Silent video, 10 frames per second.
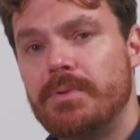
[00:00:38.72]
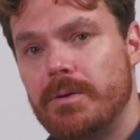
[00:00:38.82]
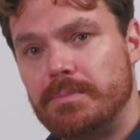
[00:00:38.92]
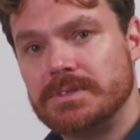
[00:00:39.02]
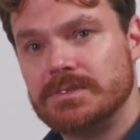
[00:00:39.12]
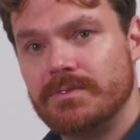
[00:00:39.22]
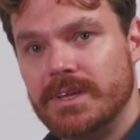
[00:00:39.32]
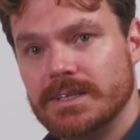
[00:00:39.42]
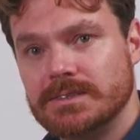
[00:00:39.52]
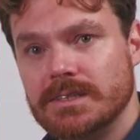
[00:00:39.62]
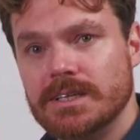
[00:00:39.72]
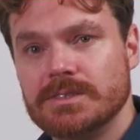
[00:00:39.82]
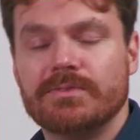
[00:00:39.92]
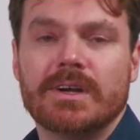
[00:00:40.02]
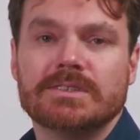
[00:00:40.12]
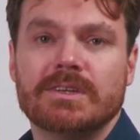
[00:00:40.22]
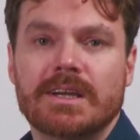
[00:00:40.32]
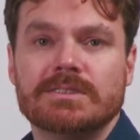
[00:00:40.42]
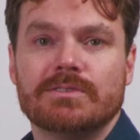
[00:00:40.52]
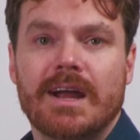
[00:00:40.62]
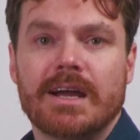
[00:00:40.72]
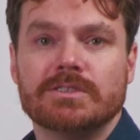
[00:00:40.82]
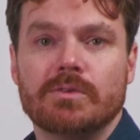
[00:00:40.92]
purpose of this is for us to interact